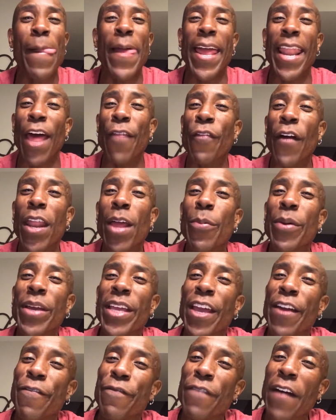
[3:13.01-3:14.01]
and I thought he would
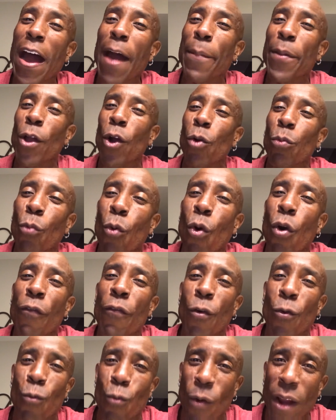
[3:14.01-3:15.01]
give Fabio more of
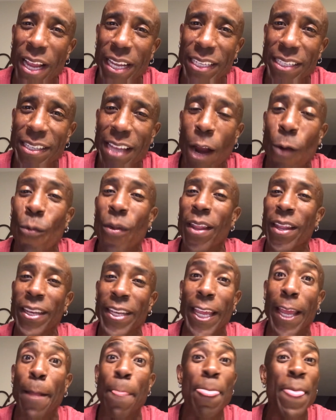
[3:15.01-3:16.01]
a race. I really
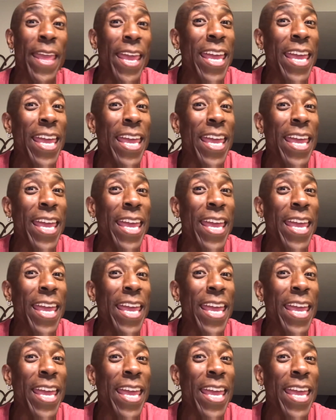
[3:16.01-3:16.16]
did.